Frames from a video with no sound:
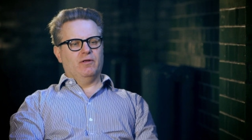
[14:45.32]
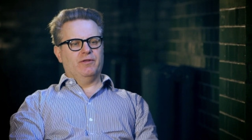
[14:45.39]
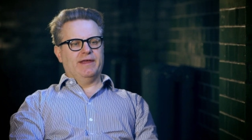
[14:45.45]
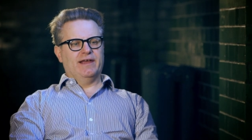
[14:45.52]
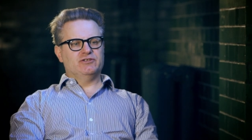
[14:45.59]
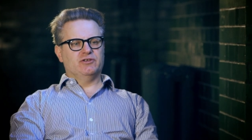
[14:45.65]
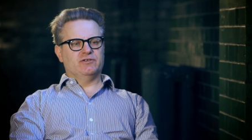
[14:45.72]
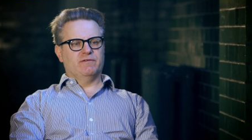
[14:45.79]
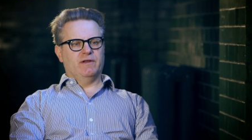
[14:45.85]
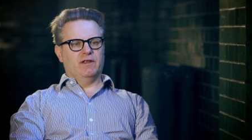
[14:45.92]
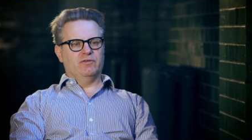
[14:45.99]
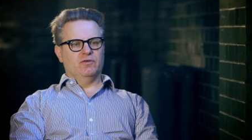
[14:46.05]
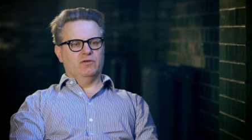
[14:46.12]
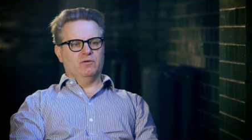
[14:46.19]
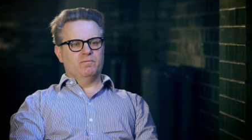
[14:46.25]
on the edges of
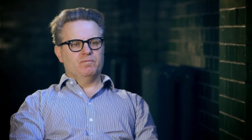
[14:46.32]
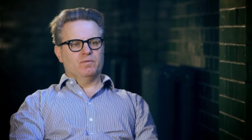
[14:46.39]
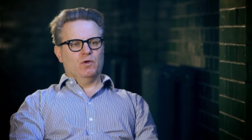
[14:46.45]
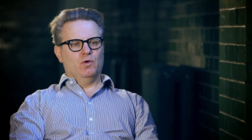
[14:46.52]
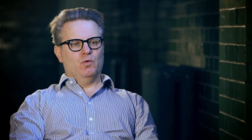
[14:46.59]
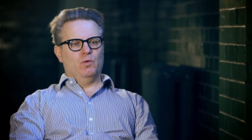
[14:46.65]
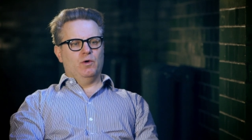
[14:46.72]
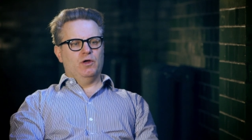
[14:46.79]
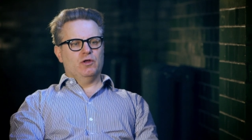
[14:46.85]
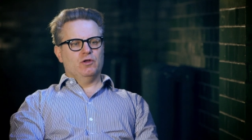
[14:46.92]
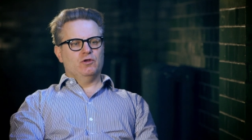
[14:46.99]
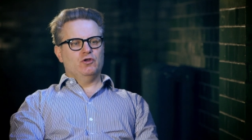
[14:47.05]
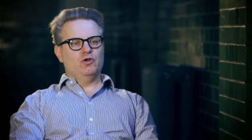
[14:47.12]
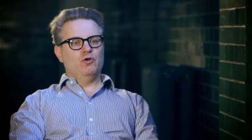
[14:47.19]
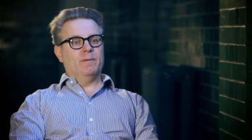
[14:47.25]
London were
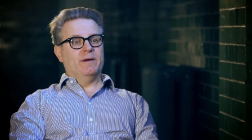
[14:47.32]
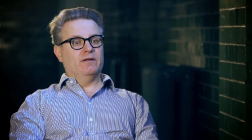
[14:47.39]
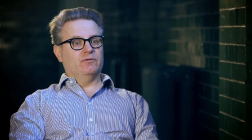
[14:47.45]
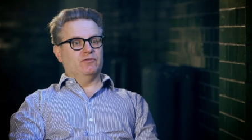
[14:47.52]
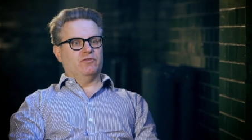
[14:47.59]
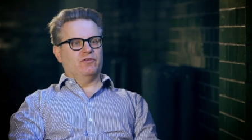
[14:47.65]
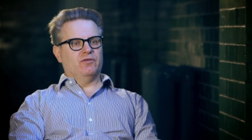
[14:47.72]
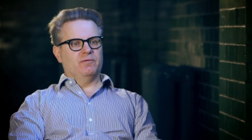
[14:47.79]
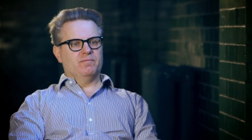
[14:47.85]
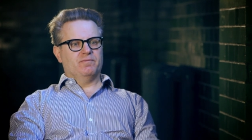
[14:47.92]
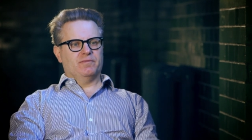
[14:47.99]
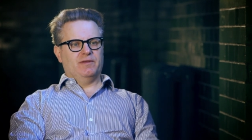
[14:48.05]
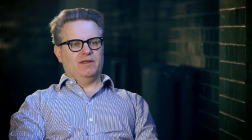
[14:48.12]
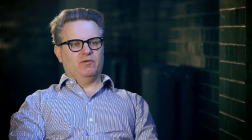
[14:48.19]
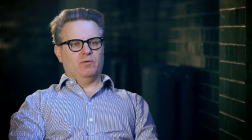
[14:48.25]
new builds.
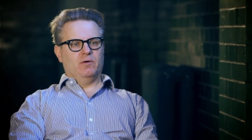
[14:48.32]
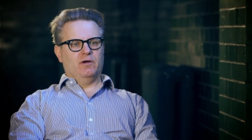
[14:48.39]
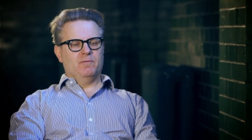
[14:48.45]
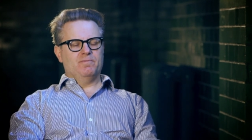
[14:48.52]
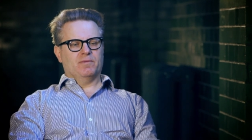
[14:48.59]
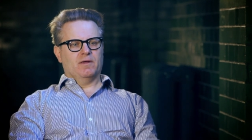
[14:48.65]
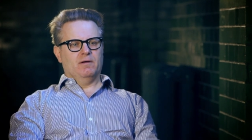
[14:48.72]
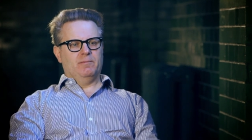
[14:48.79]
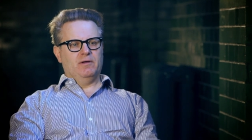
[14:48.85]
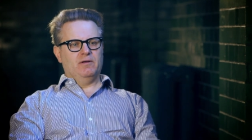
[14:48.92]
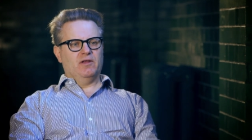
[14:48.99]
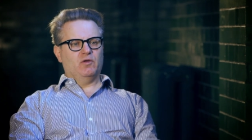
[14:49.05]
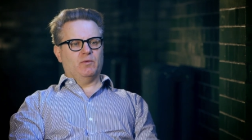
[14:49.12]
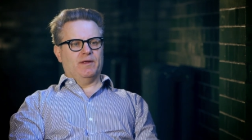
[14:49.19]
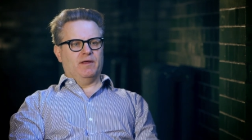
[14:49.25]
These were
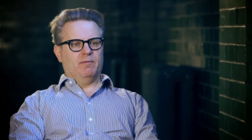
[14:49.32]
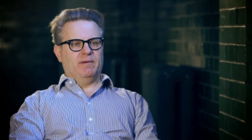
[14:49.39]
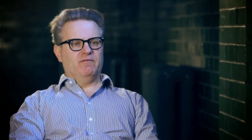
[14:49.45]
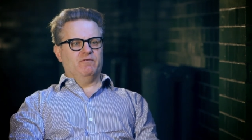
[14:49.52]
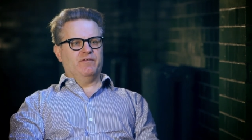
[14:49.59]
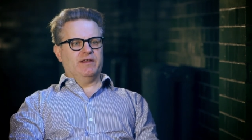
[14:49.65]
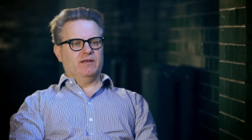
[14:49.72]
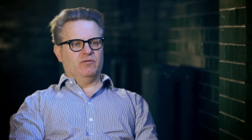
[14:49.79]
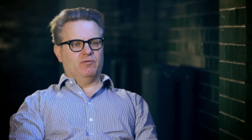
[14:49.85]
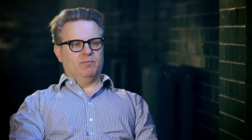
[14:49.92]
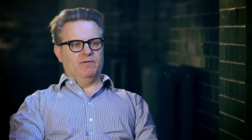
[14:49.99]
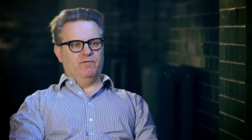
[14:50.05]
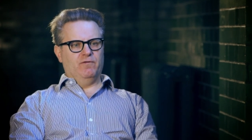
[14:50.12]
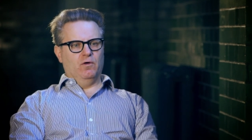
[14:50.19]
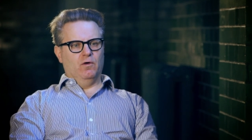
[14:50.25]
buildings where there had been fields
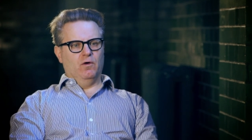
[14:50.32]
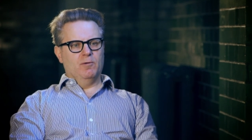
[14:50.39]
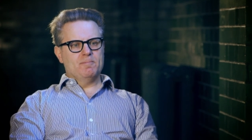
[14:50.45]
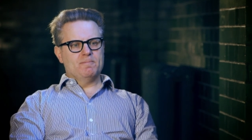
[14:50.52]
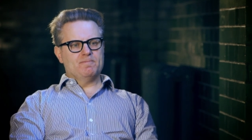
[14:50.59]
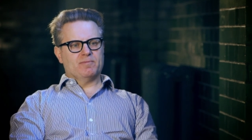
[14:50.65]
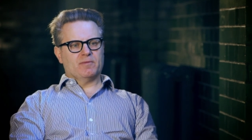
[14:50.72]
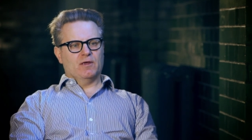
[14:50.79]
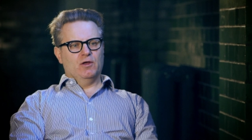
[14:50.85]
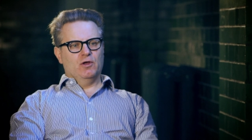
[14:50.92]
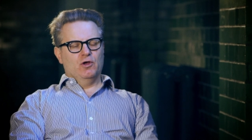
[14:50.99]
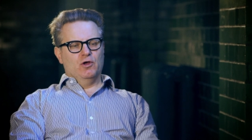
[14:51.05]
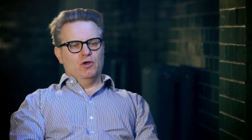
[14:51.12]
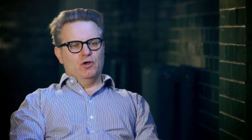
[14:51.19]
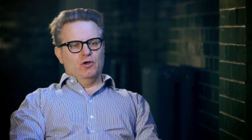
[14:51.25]
before.
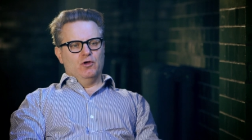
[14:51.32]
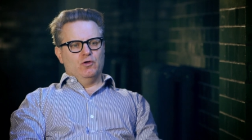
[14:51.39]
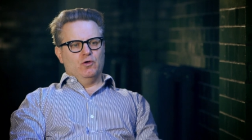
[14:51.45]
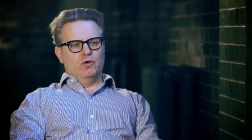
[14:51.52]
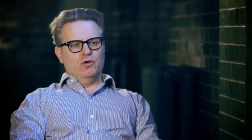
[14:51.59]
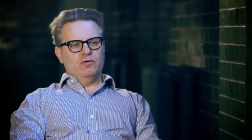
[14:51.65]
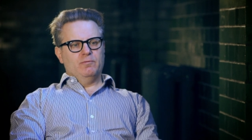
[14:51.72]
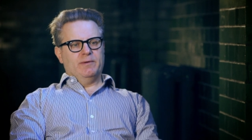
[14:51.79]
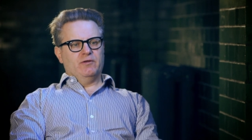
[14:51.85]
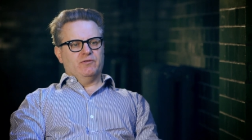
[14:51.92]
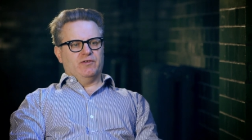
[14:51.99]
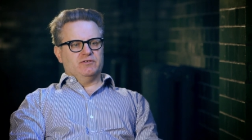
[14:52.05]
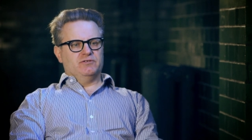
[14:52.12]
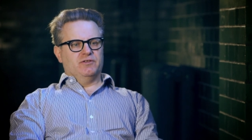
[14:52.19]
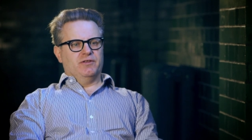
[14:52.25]
You couldn't
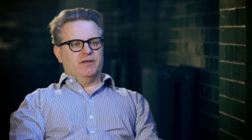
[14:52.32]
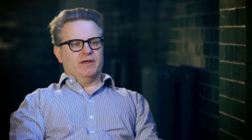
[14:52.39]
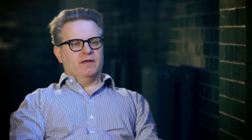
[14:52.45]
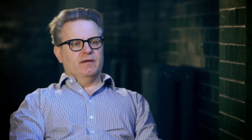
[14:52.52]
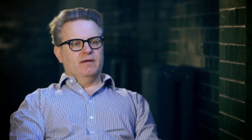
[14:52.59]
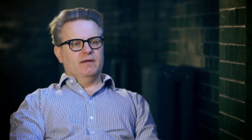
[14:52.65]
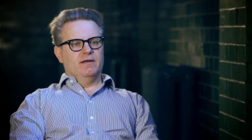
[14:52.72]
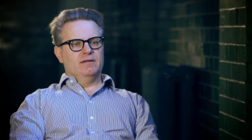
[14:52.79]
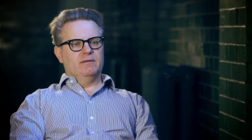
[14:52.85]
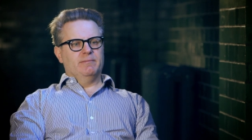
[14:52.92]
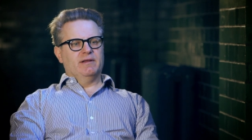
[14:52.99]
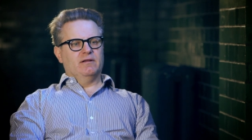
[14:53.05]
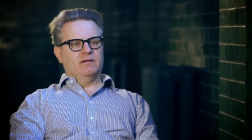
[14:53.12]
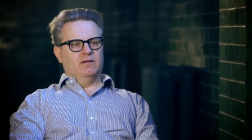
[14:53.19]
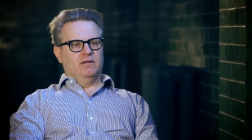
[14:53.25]
build such a thing in the
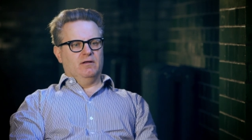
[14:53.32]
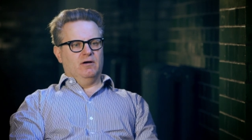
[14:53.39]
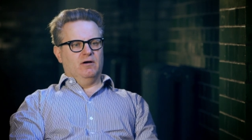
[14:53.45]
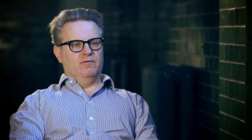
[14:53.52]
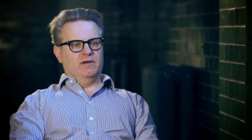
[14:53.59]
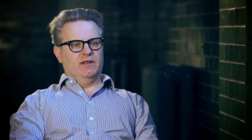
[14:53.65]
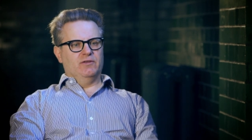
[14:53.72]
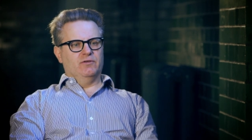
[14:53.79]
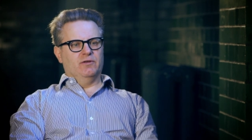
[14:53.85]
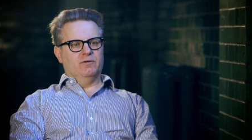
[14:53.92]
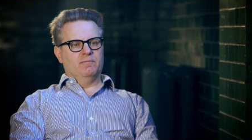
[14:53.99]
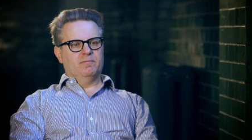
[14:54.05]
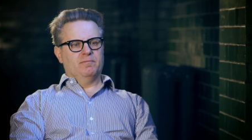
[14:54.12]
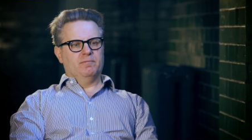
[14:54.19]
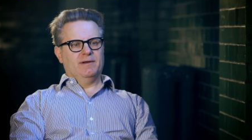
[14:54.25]
middle of
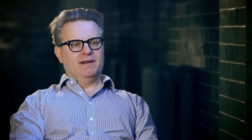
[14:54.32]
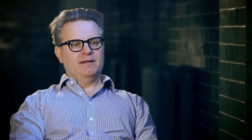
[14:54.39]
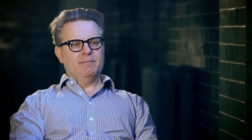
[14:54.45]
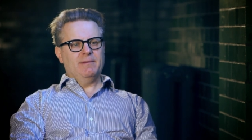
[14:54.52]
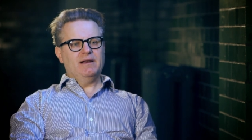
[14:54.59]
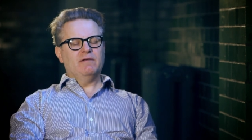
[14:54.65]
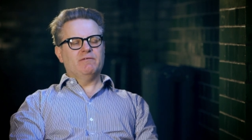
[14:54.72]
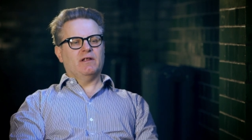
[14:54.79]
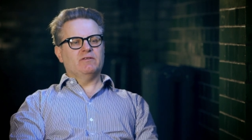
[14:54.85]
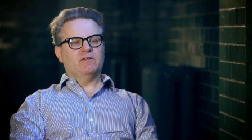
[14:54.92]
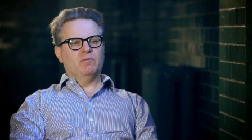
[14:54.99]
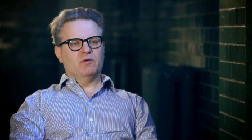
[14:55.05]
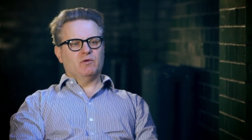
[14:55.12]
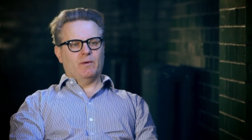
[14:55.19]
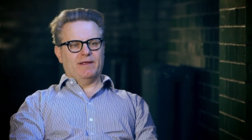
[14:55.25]
London. But in the middle of
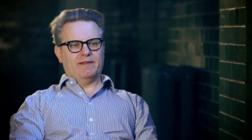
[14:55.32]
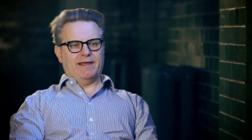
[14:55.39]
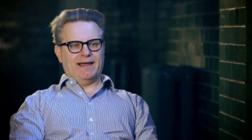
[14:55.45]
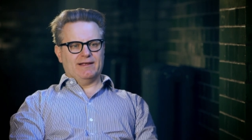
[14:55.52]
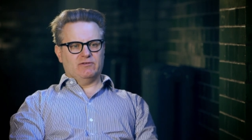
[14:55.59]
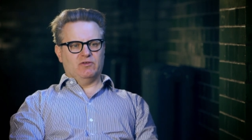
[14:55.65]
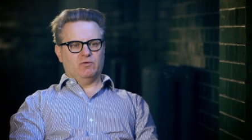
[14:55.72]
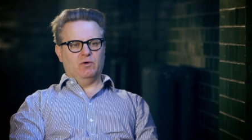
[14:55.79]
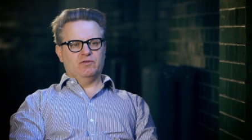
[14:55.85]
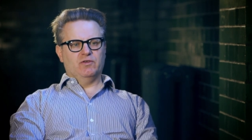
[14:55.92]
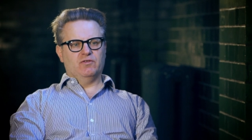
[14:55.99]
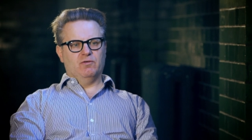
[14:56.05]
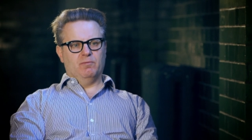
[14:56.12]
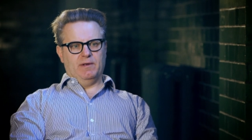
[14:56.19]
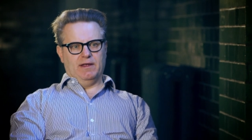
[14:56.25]
London was where the actors
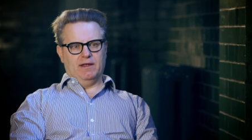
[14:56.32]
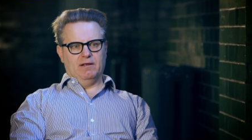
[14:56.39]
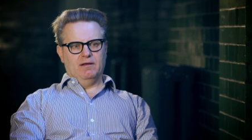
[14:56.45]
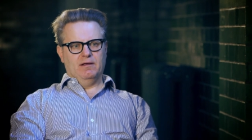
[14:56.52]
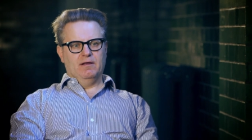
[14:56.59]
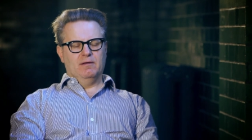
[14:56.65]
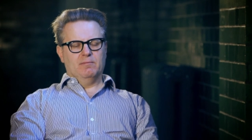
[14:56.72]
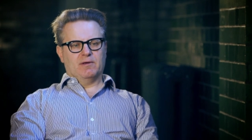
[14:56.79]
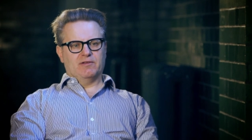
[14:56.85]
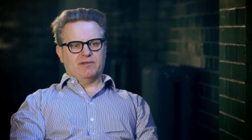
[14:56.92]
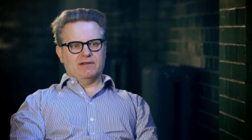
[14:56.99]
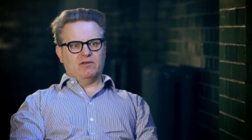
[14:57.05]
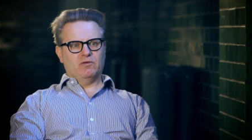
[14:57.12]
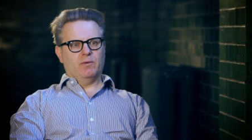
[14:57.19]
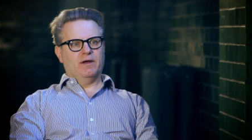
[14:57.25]
wanted to be, because
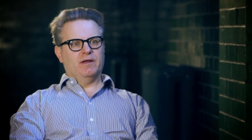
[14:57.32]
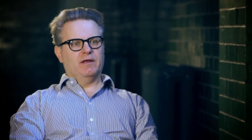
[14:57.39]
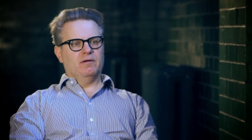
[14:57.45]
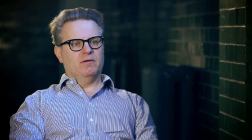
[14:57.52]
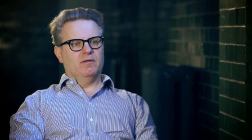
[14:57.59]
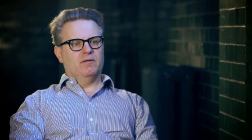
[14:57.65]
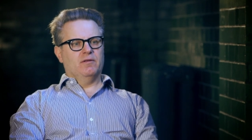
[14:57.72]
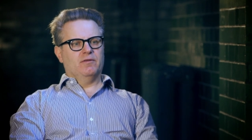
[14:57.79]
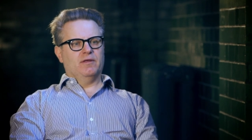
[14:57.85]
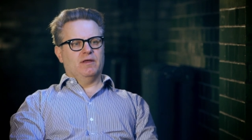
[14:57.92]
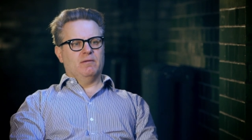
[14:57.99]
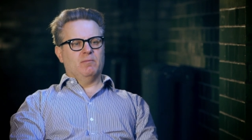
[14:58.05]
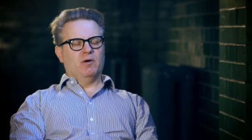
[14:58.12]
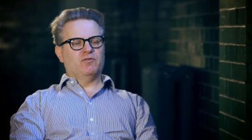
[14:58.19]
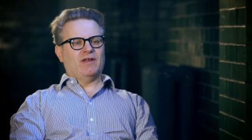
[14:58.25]
that is where
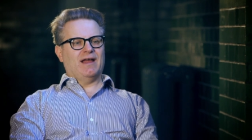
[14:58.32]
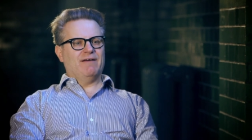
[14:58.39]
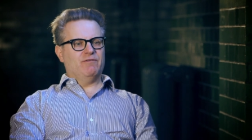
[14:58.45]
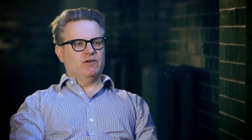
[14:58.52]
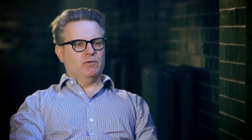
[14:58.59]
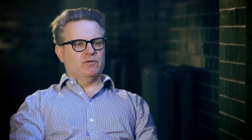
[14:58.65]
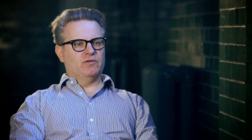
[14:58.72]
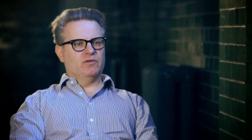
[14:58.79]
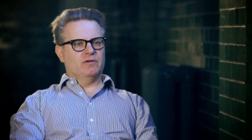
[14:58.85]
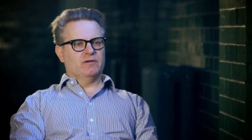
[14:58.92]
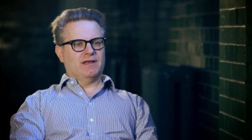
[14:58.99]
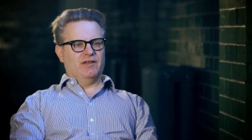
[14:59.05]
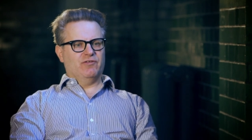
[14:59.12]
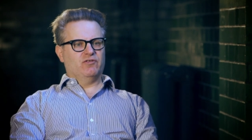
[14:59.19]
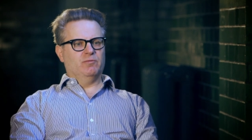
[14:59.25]
the most affluent
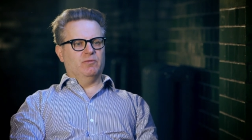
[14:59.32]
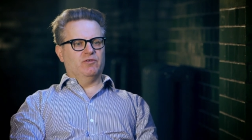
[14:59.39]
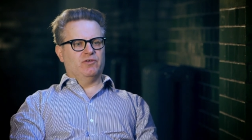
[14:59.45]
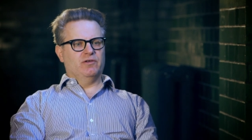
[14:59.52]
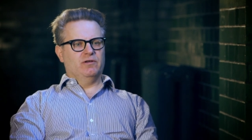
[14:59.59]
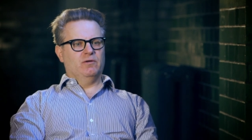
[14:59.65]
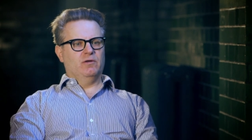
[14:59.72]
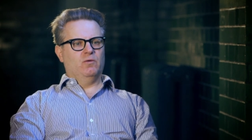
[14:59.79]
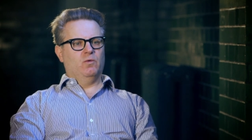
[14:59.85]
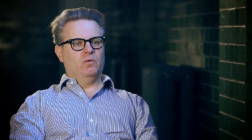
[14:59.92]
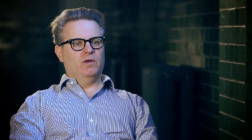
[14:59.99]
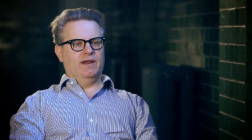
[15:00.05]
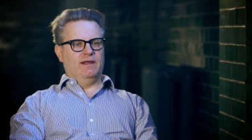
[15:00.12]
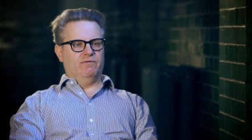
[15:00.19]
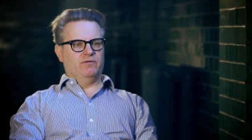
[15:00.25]
customers
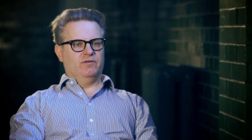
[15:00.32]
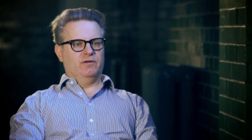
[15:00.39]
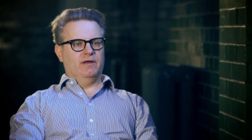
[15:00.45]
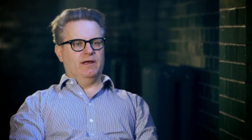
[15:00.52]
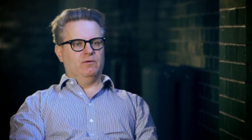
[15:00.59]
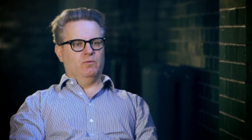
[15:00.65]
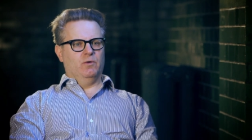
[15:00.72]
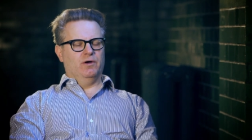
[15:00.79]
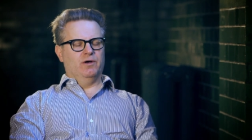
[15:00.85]
lived and